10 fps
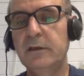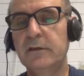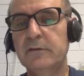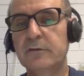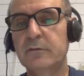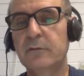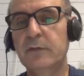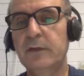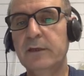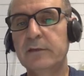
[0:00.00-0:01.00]
So
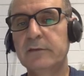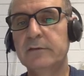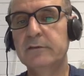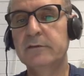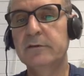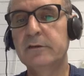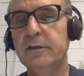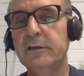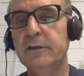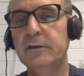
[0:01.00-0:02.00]
my x is
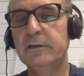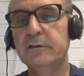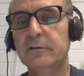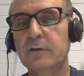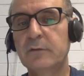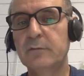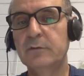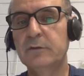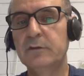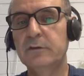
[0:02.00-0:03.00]
3. So I'm
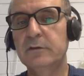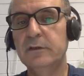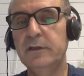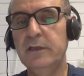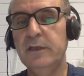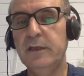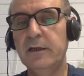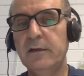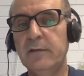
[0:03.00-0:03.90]
putting 3 here.